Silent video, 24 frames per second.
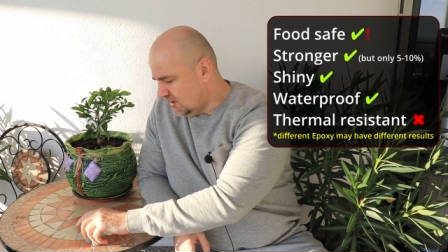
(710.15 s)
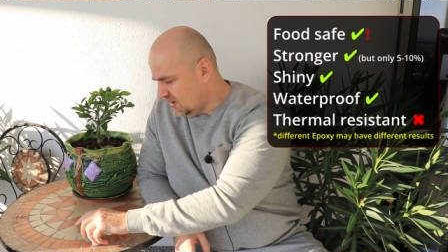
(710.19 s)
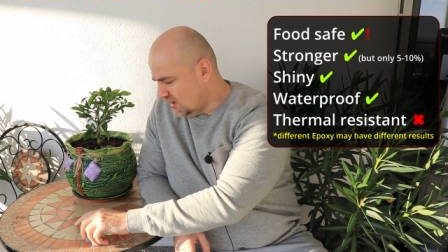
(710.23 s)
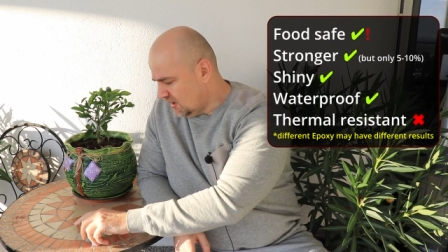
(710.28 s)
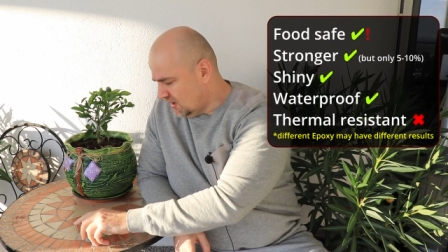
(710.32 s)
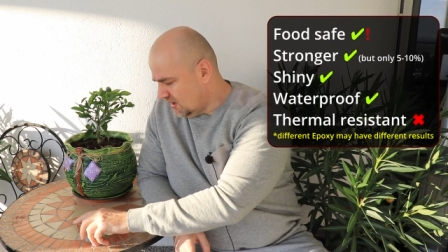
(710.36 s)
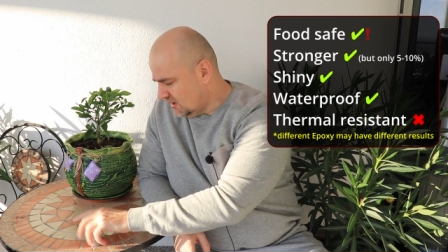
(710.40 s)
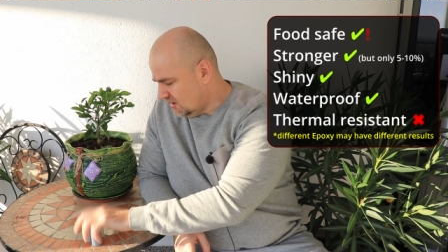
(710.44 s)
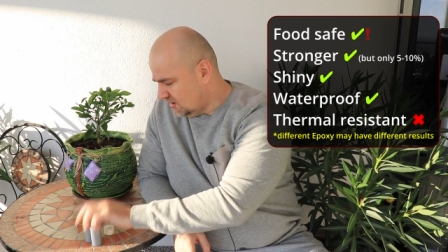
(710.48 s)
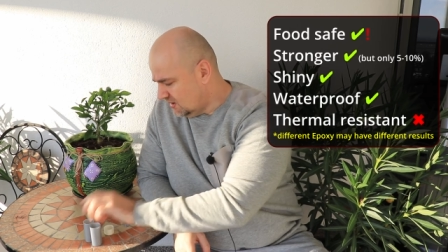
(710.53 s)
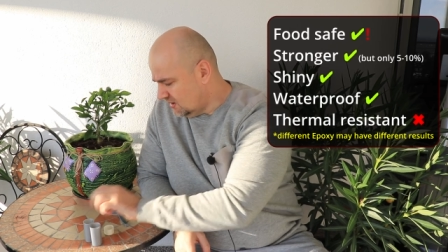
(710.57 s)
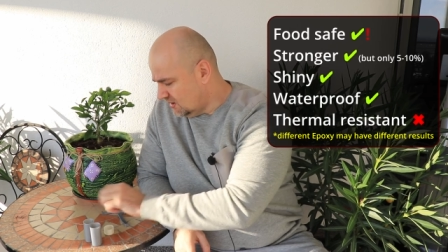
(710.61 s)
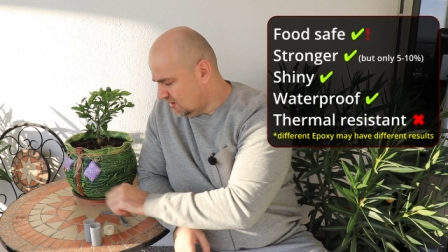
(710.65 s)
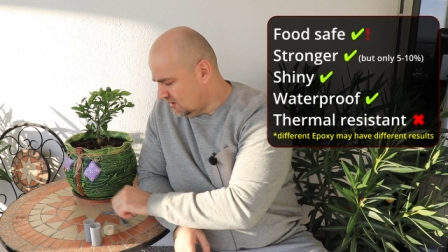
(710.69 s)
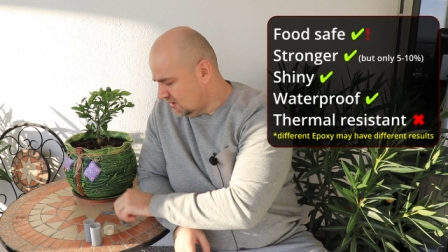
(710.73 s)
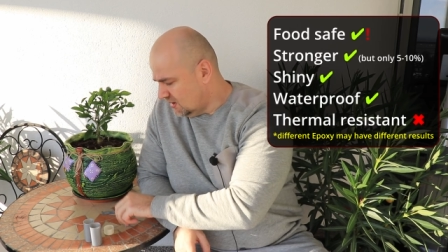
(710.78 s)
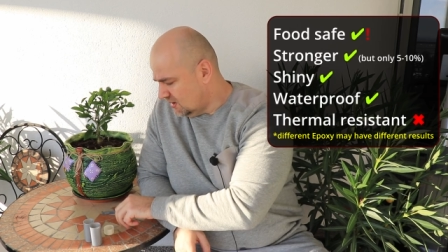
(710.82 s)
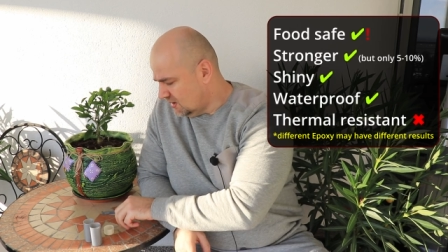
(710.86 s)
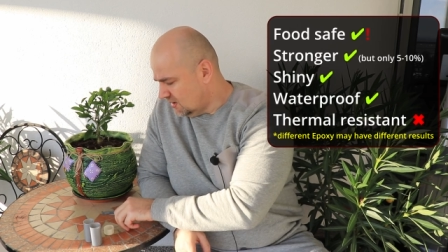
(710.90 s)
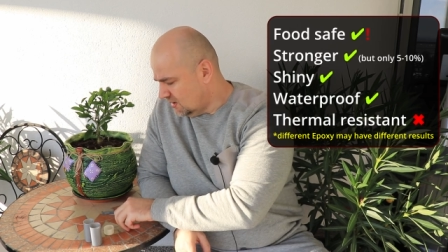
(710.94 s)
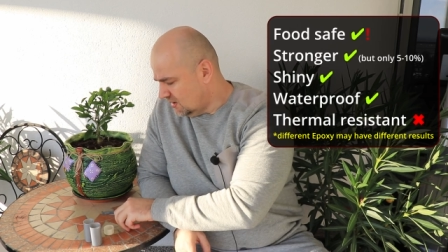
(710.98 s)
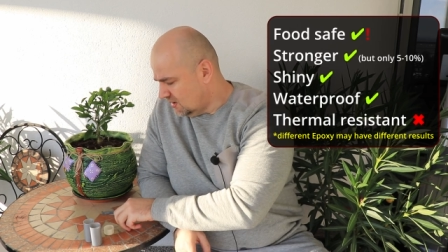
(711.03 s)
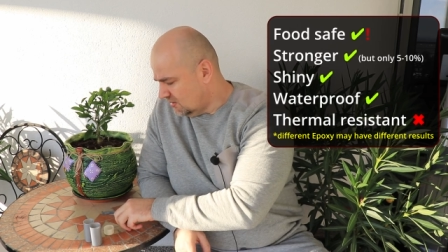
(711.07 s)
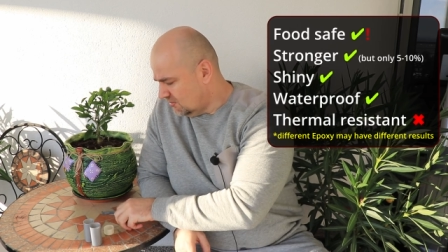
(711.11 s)
And
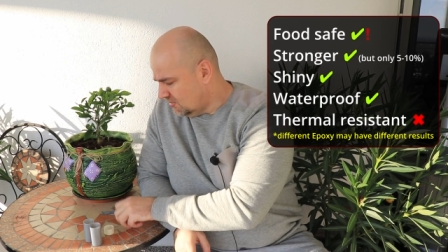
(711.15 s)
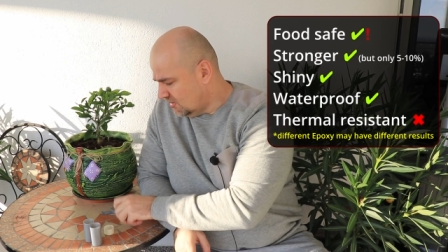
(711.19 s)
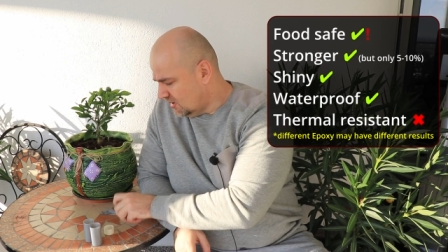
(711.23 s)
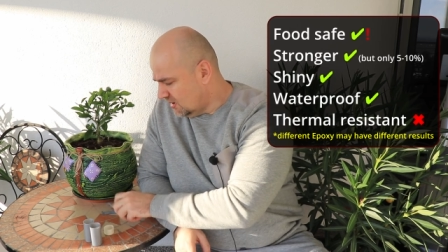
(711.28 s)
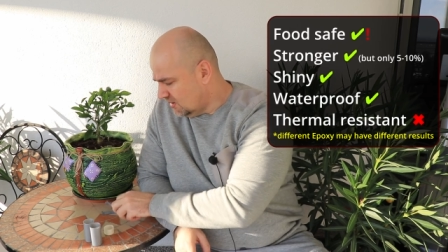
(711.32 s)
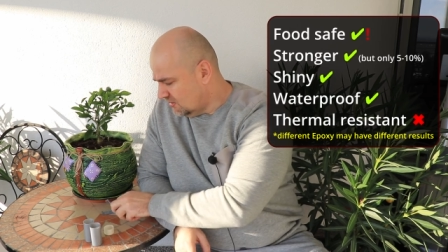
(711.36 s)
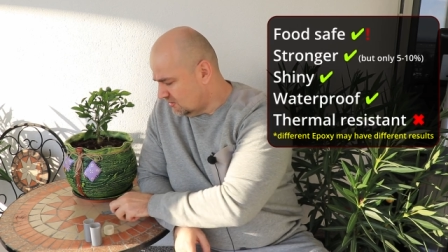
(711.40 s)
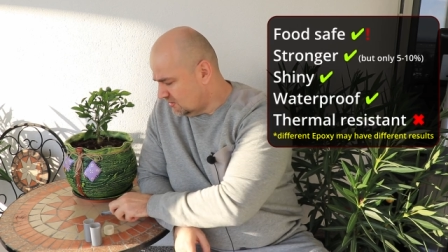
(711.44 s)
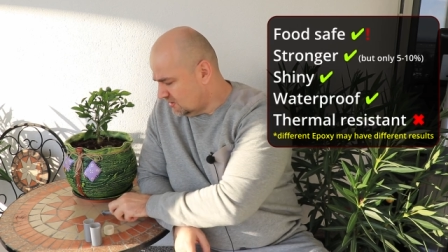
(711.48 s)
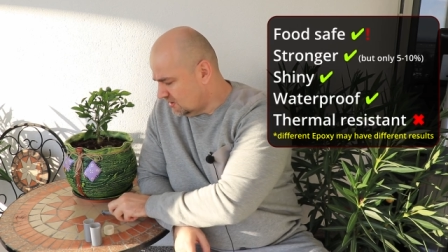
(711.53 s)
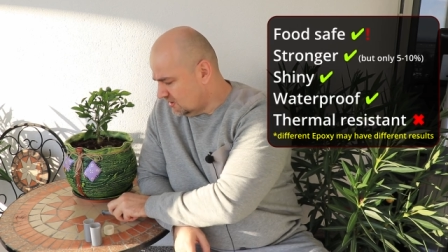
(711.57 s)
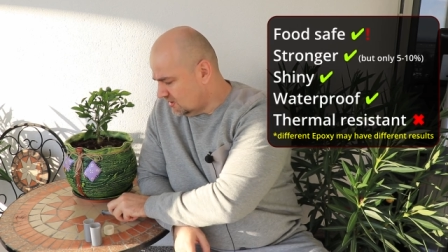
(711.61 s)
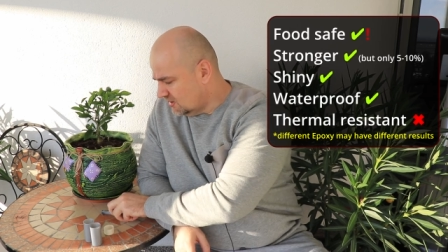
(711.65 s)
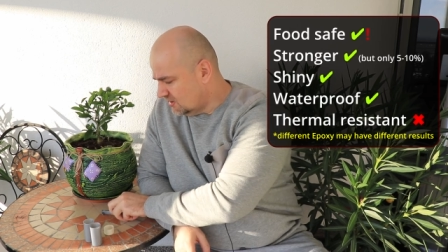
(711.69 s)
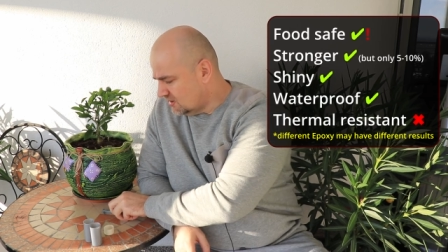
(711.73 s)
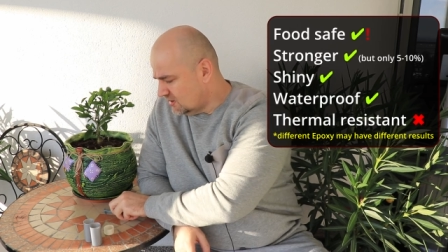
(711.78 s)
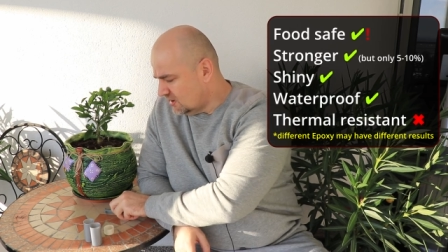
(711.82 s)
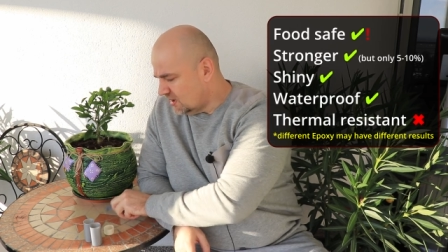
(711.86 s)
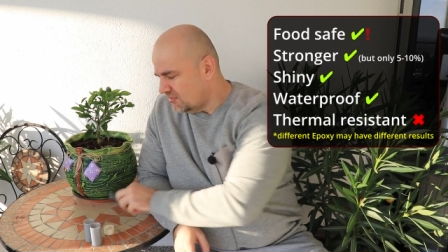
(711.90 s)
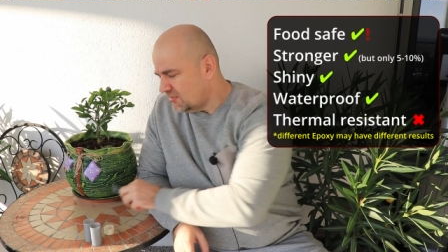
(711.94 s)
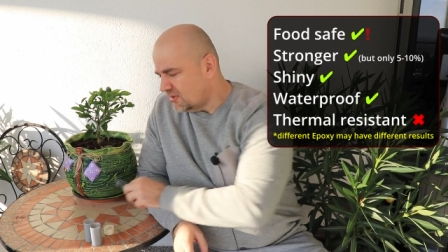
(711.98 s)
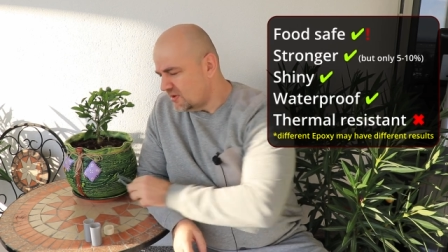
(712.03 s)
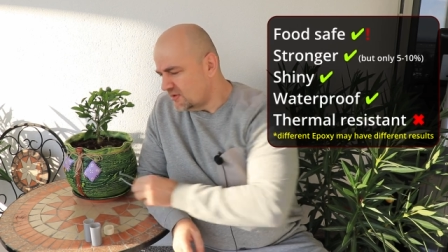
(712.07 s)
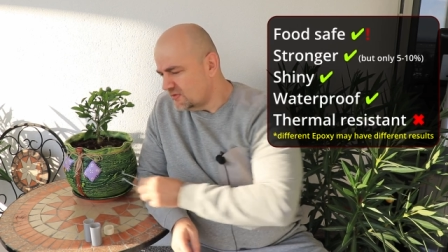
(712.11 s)
uh, about uh,
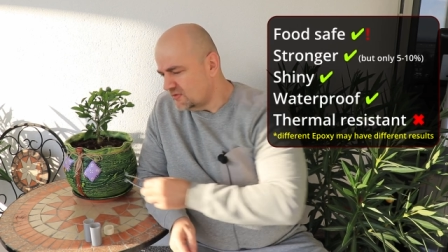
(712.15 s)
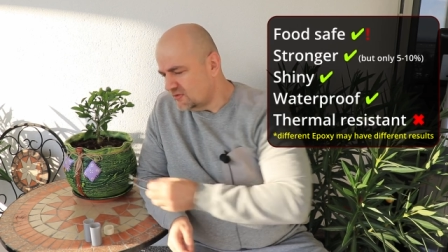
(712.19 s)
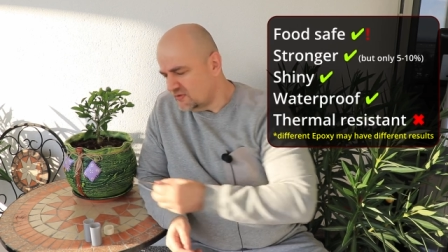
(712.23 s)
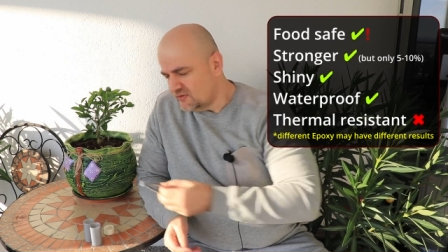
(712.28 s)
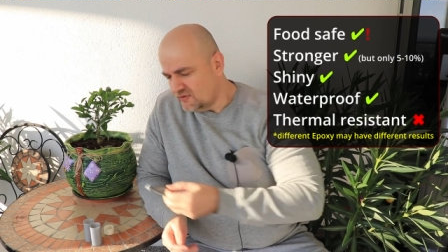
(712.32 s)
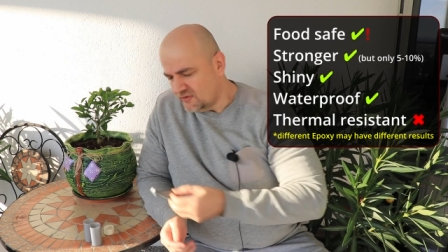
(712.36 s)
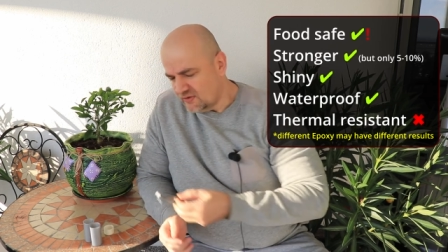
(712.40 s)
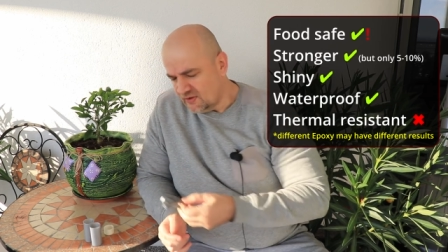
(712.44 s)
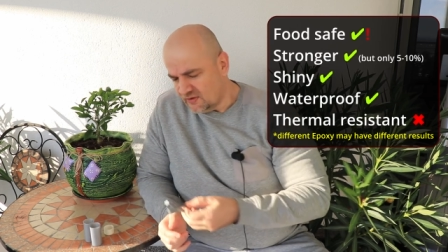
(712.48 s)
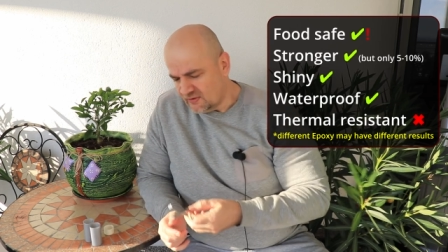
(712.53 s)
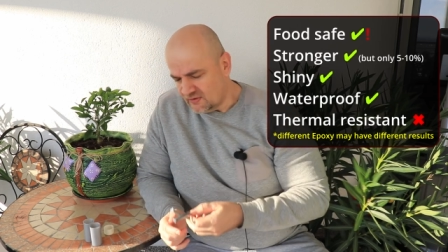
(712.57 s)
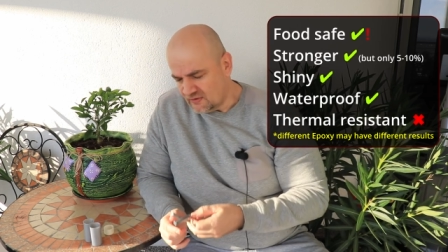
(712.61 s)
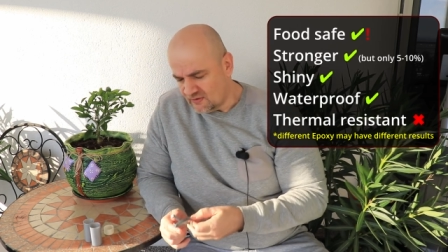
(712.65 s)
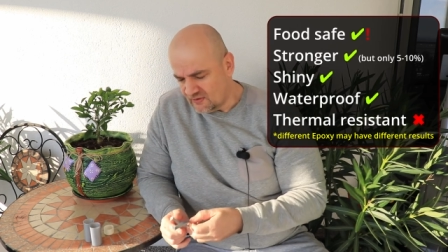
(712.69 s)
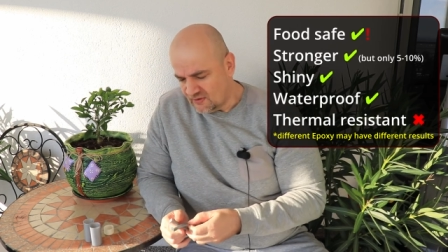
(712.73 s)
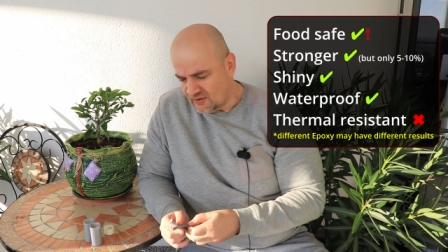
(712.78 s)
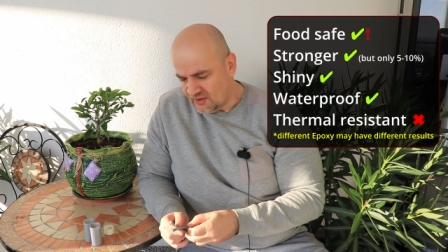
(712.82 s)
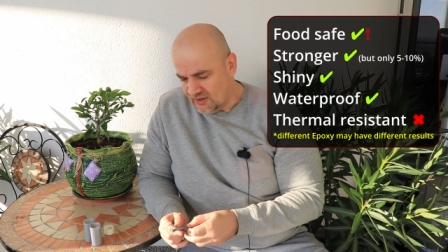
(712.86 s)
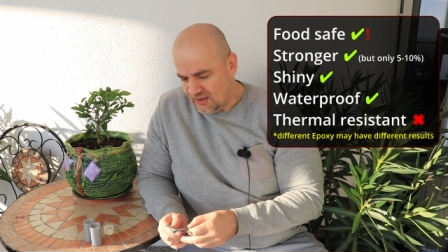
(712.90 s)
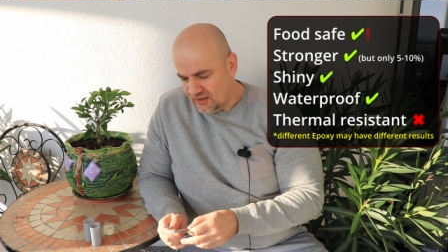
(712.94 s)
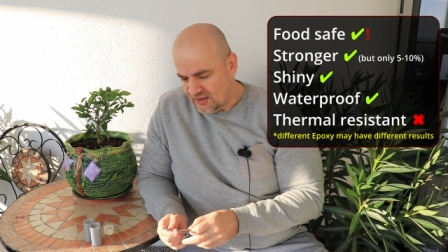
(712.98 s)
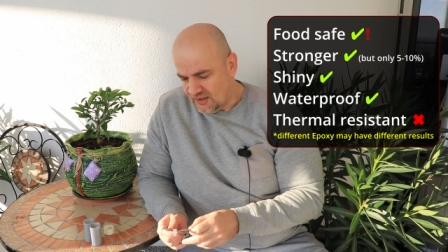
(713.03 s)
thermal resistance,